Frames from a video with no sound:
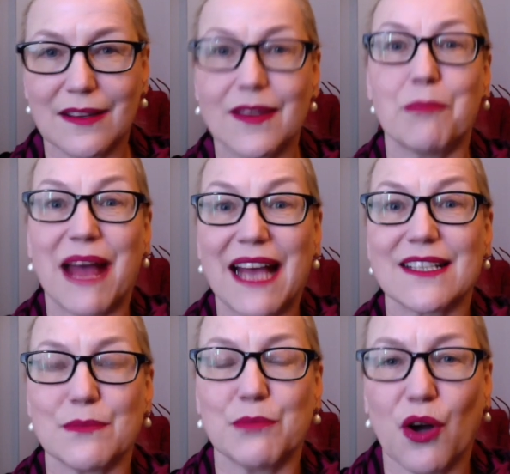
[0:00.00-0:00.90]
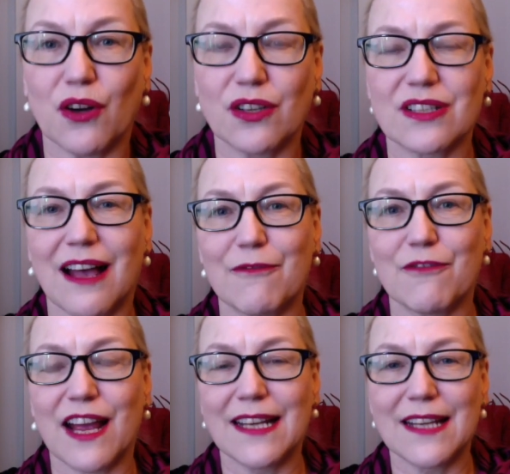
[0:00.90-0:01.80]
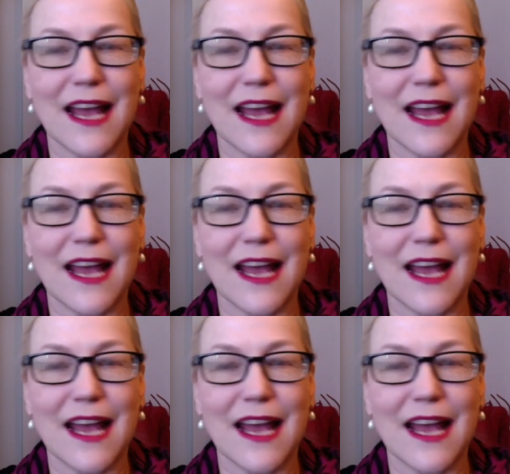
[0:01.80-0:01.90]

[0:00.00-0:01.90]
the best books I've read,